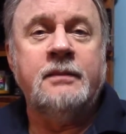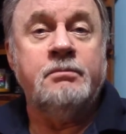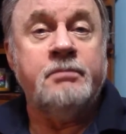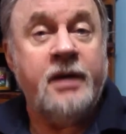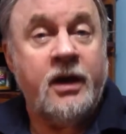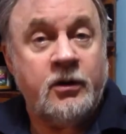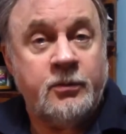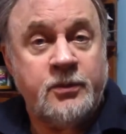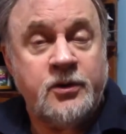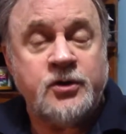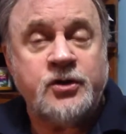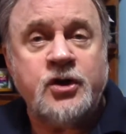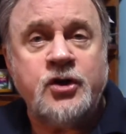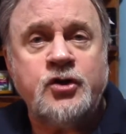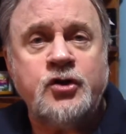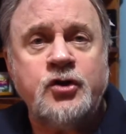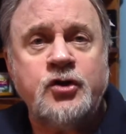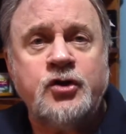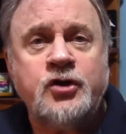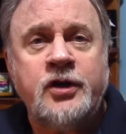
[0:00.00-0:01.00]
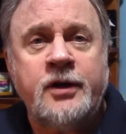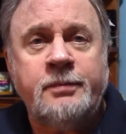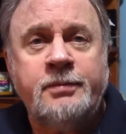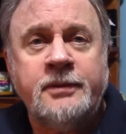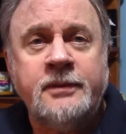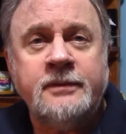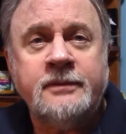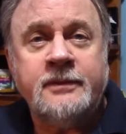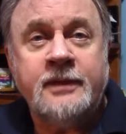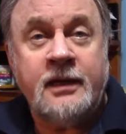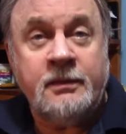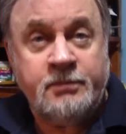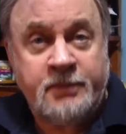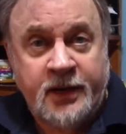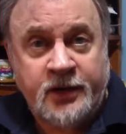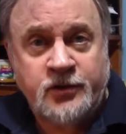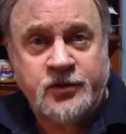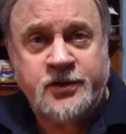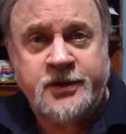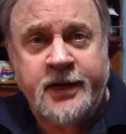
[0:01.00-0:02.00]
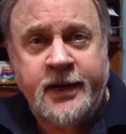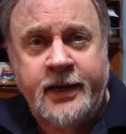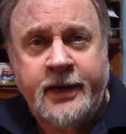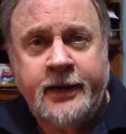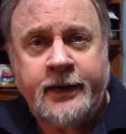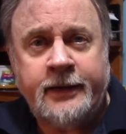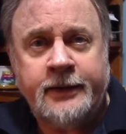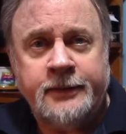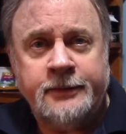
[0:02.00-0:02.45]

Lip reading: better musicianship and better singing.